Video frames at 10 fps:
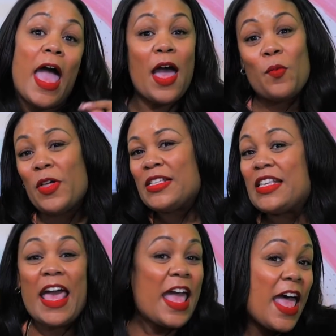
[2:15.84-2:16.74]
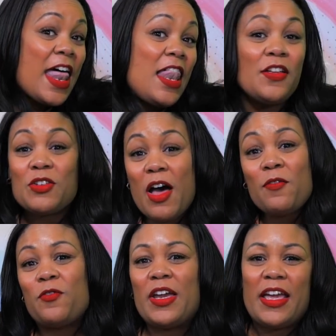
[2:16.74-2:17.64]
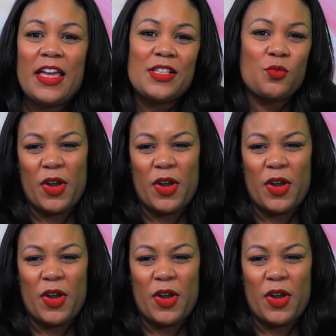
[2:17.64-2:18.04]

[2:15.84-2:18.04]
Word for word: And we'll say hello to our friends